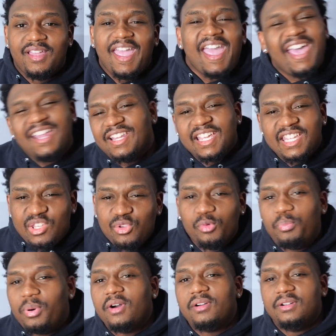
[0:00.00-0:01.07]
Act like you
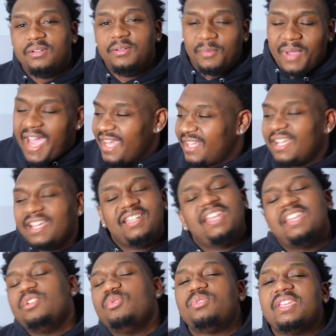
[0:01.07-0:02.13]
a part of them. Act like
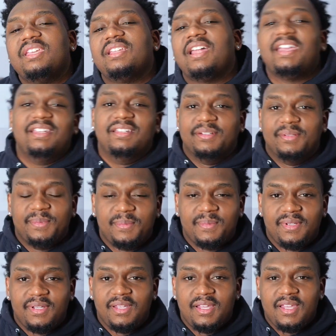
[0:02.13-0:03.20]
that you think like them.
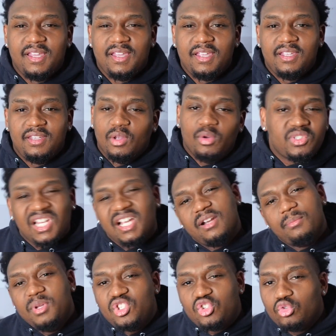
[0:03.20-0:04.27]
Don't try
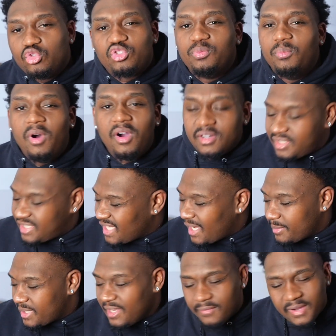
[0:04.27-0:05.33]
to be too smart.
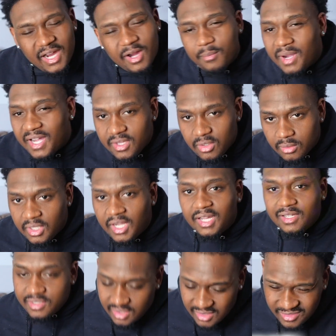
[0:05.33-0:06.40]
Stop giving everybody your
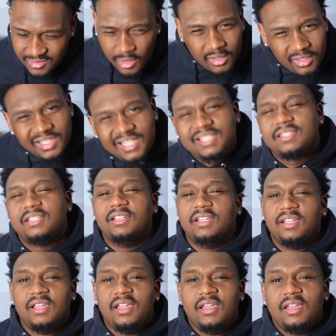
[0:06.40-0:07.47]
knowledge. Start listening.